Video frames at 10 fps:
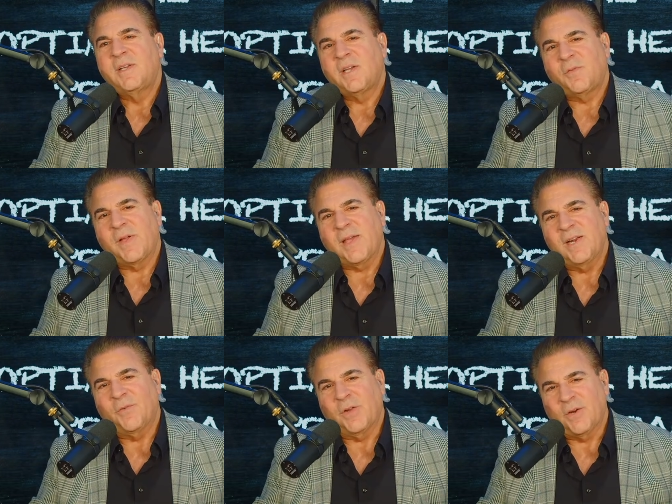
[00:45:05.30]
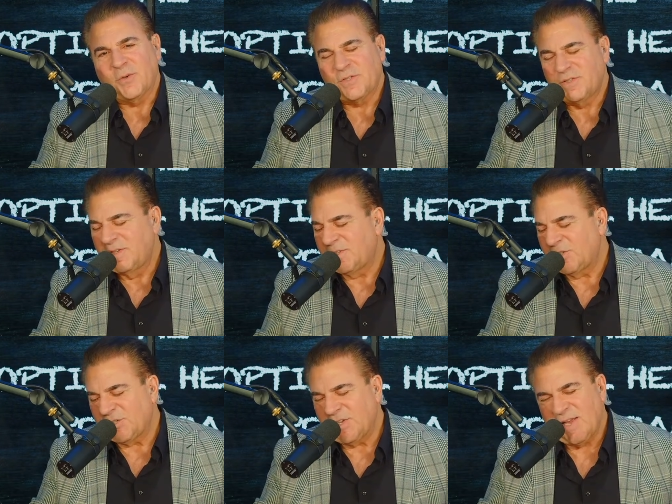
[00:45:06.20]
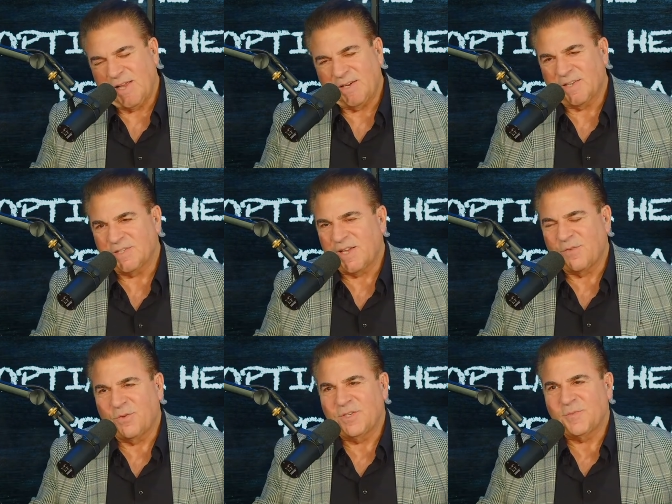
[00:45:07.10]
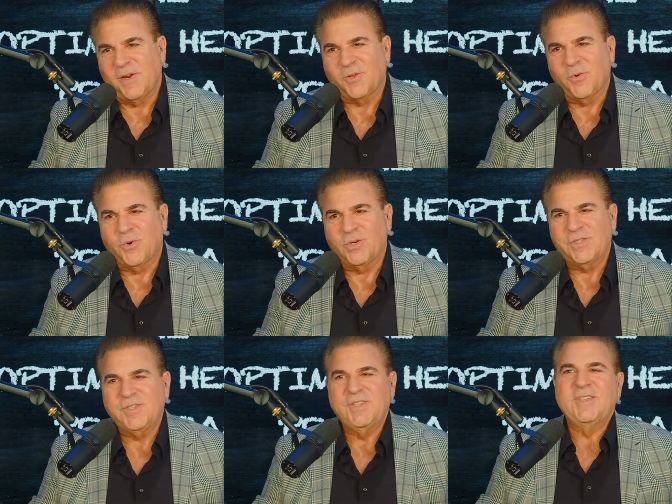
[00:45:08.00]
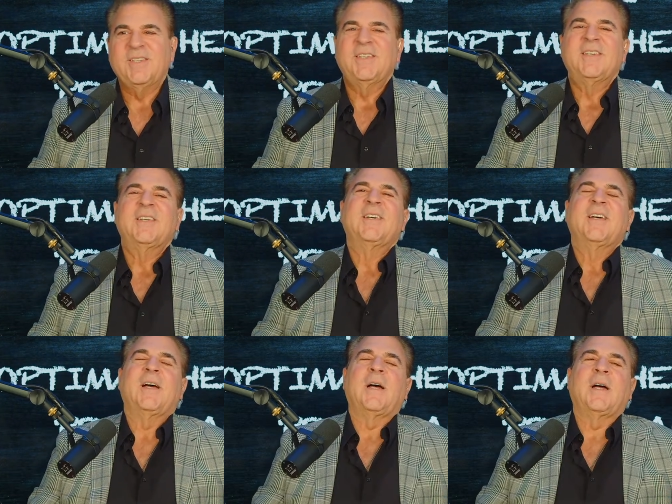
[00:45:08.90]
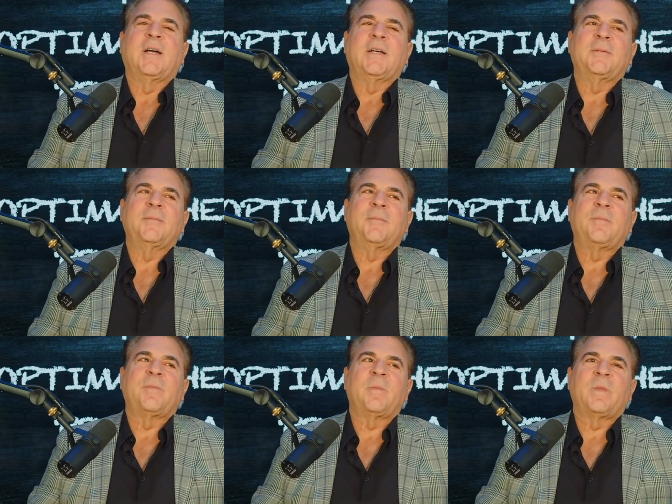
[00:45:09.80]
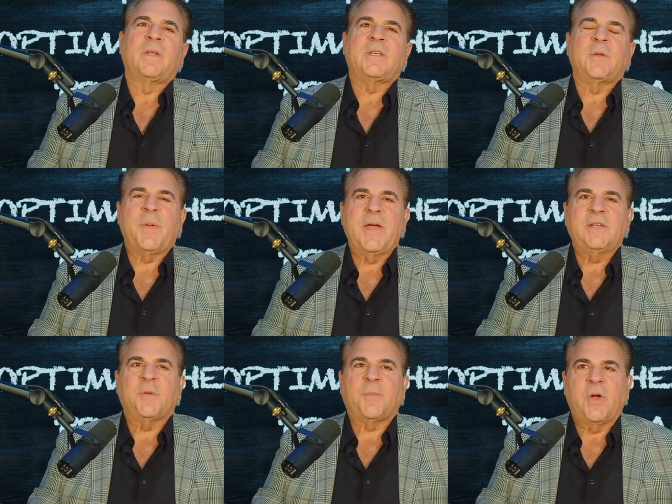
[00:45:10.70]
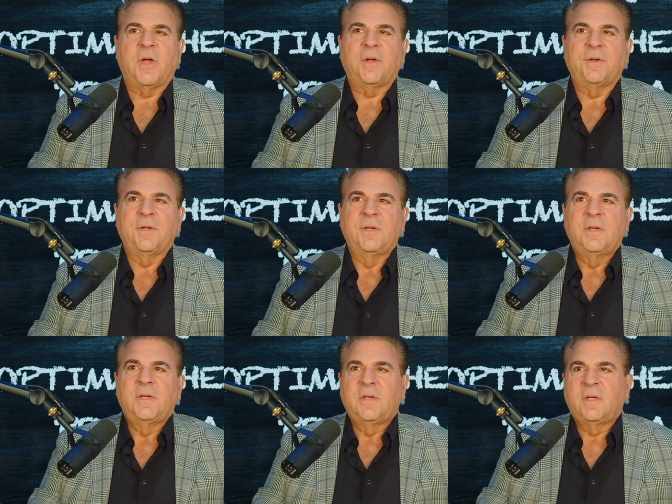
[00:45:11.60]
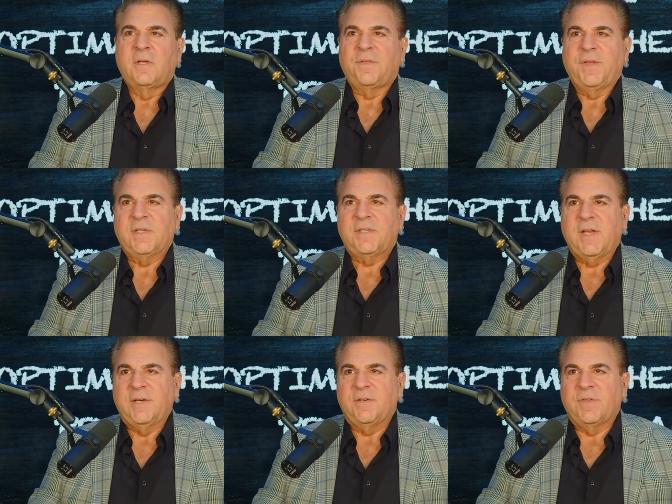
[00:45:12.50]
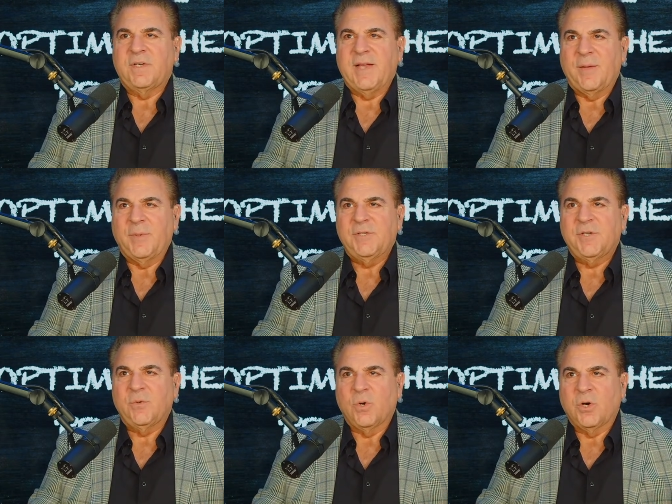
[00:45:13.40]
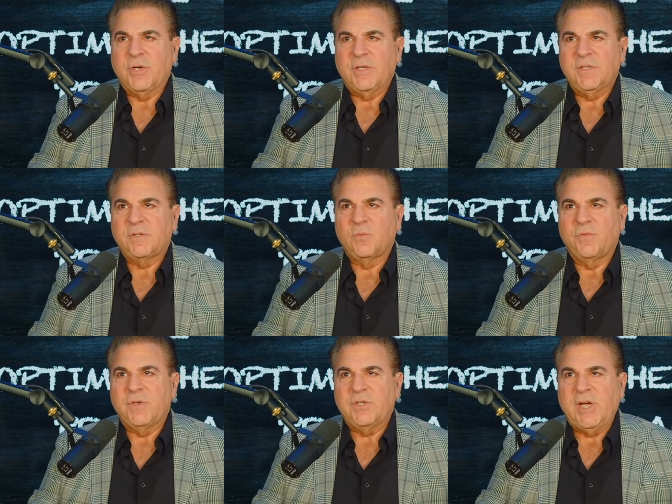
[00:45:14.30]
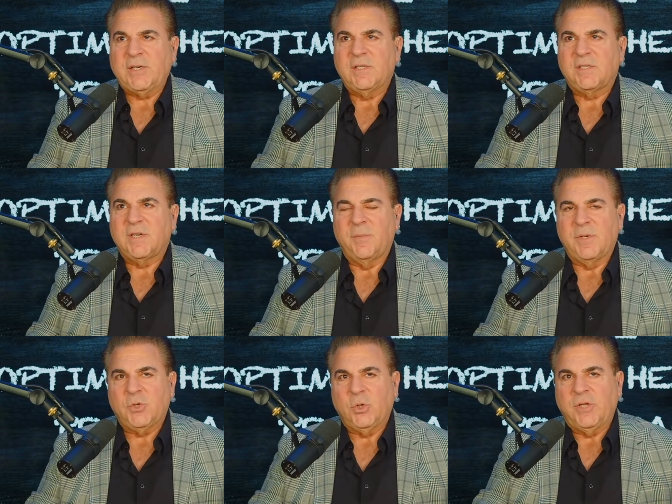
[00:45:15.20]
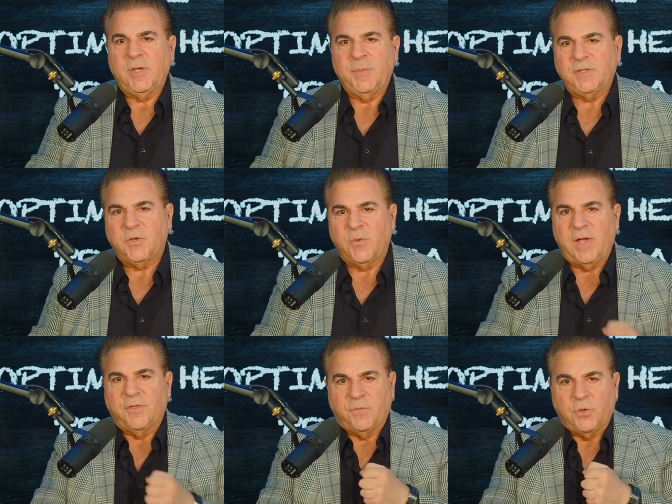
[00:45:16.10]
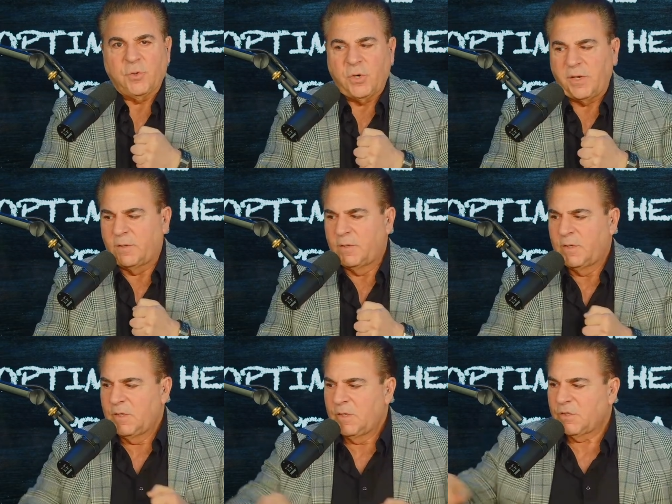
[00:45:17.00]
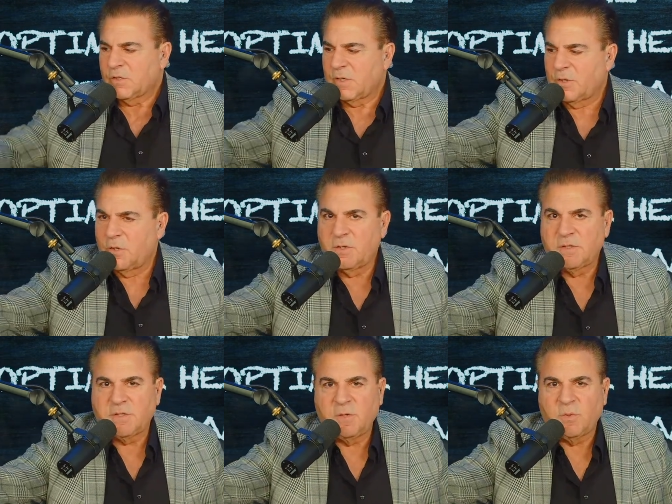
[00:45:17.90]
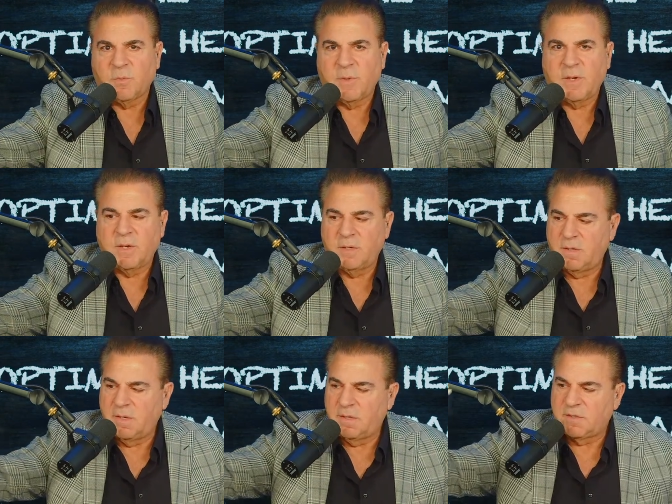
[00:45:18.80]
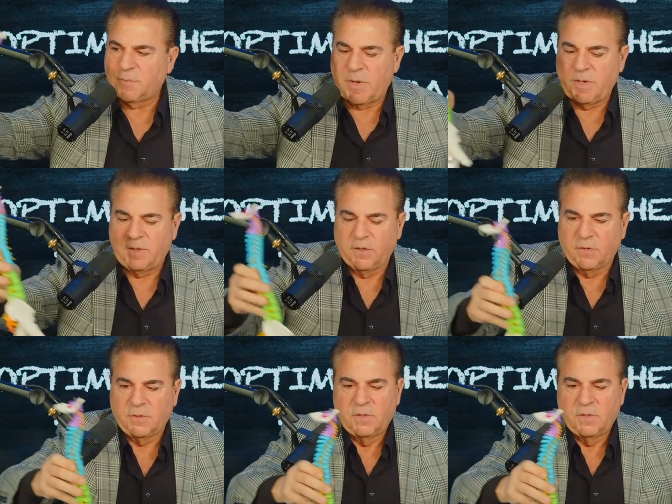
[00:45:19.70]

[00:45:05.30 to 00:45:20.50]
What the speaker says: If I get enough letters. It's just you can't because I have all these medical words. It depends upon the extent of the damage and where it is. We've injected stem into ligaments around the vertebrae, just like you can see with my handy-dandy spine here.